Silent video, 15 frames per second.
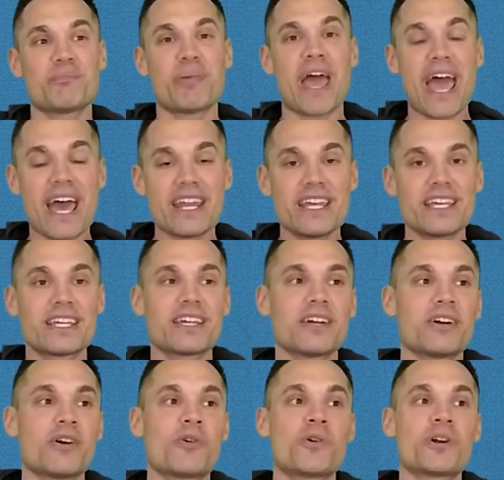panic
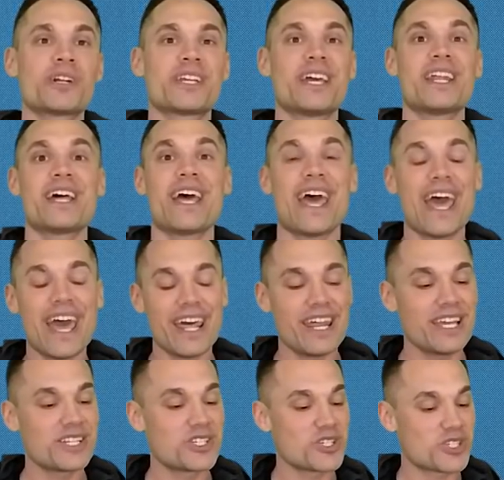or get a
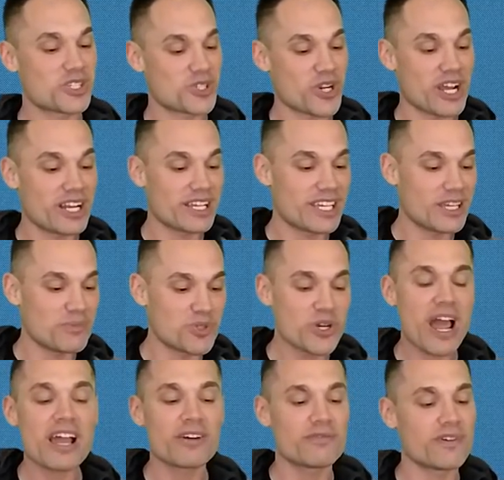headache just trying to keep
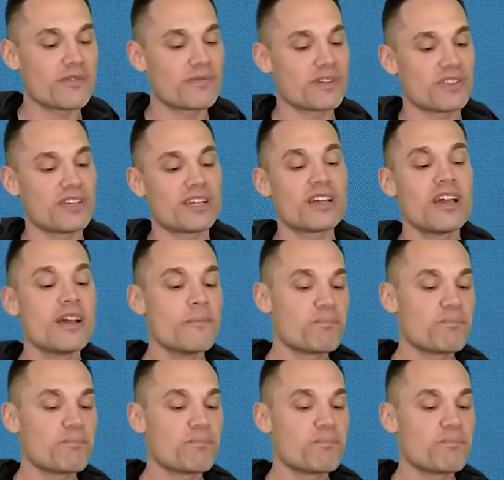track of everything